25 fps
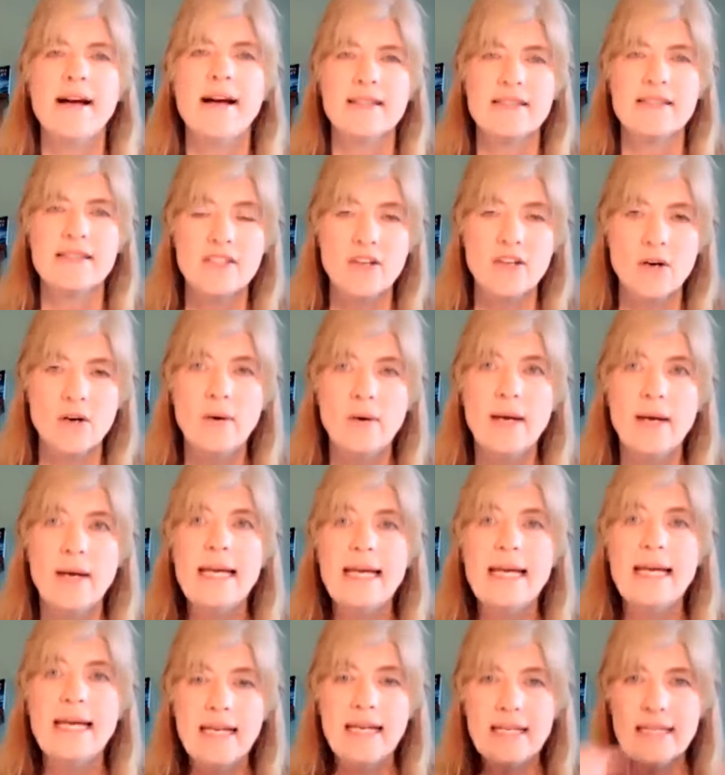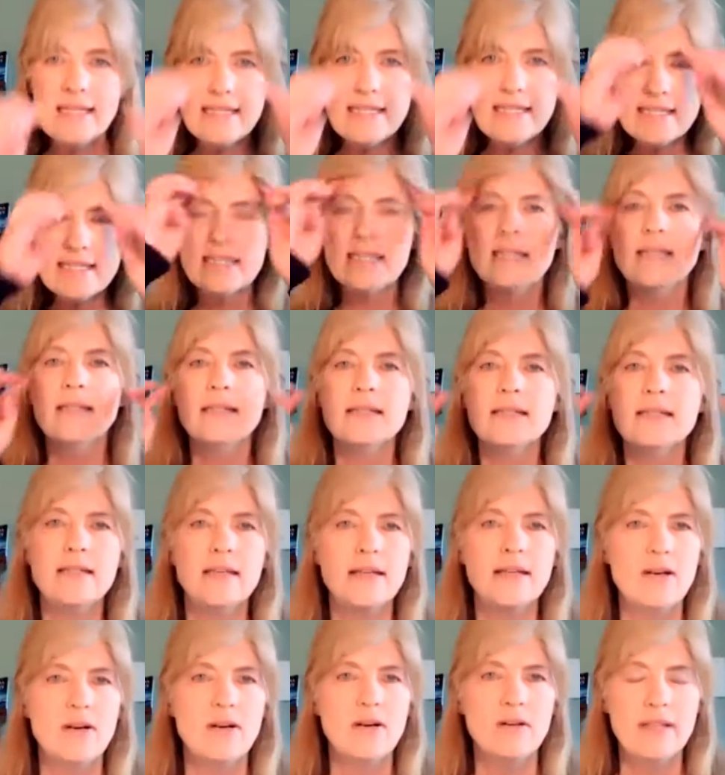So in the scene, it's
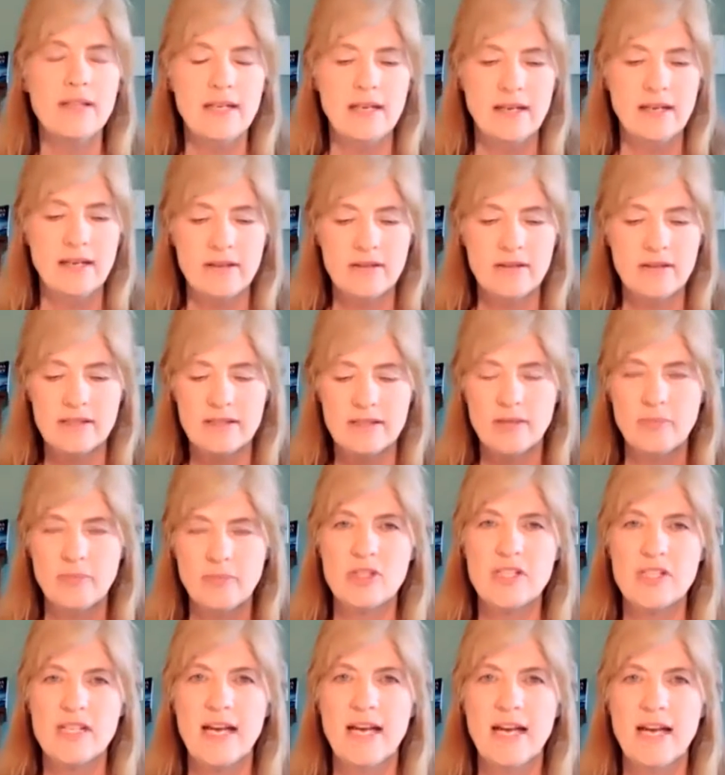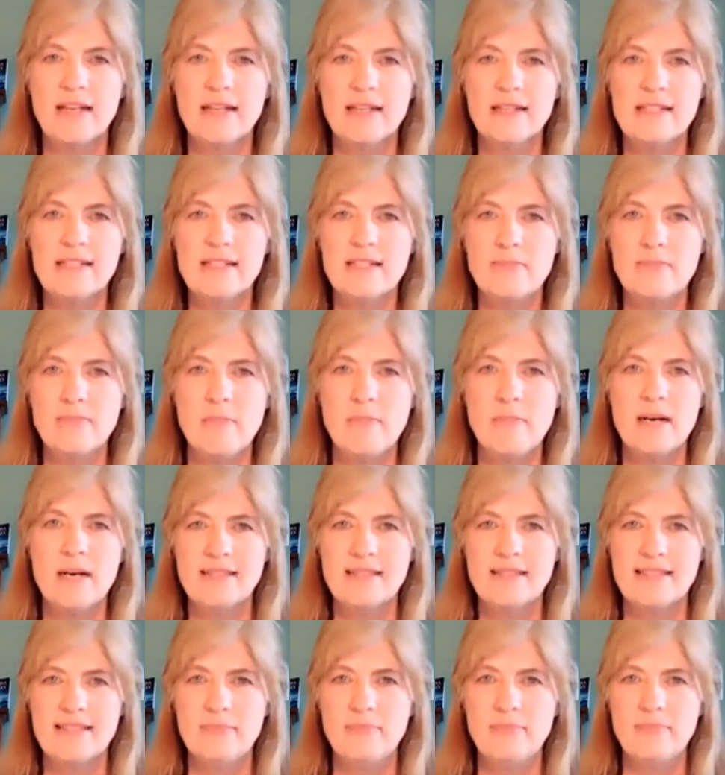like all the others, the protagonist
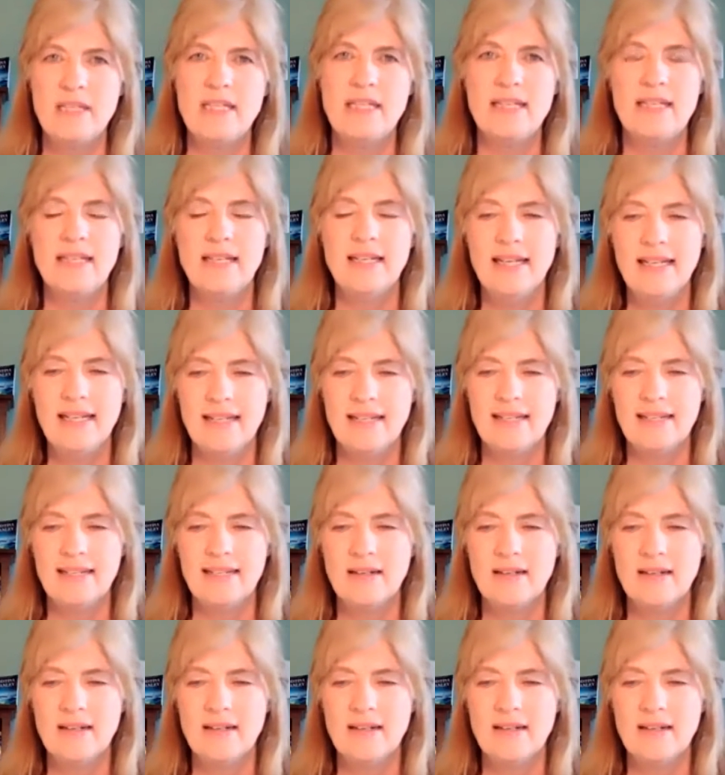must be in it.